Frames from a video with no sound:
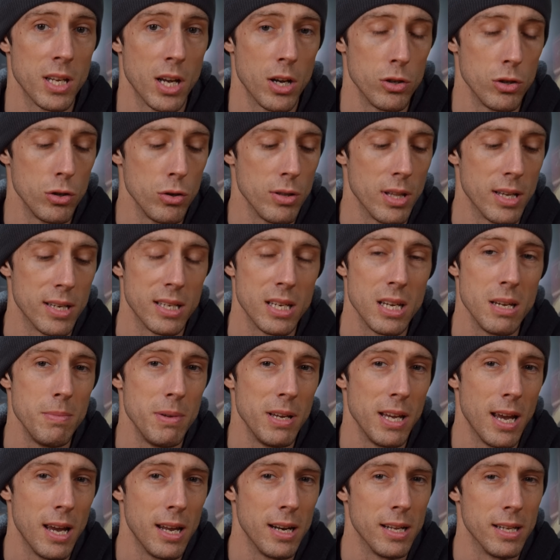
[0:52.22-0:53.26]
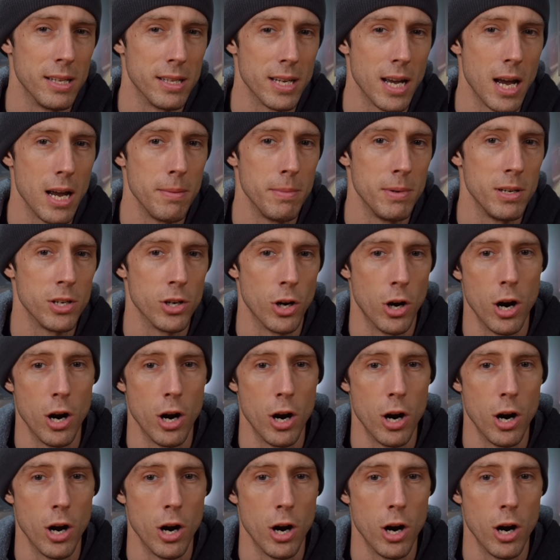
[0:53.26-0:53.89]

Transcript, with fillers: tells you that C B N and diamond